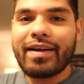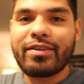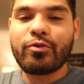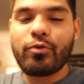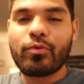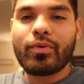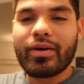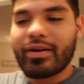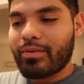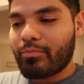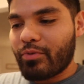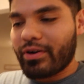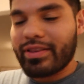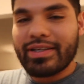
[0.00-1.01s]
I do want
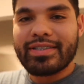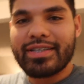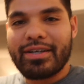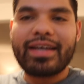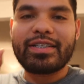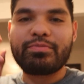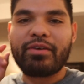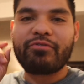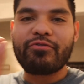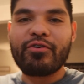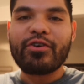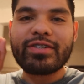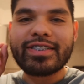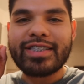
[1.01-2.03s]
to bring this up. It's my
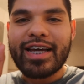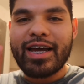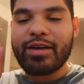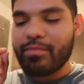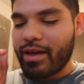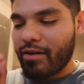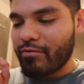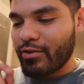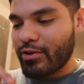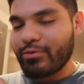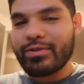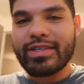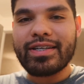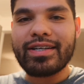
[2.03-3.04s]
first time ever
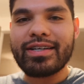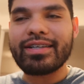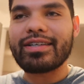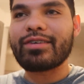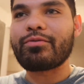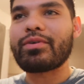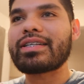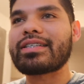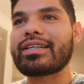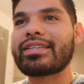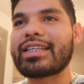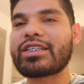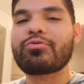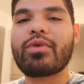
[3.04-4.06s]
using a, what is
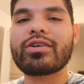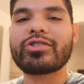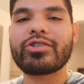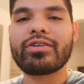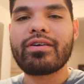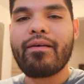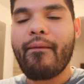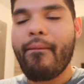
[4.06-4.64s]
it, a dishwasher?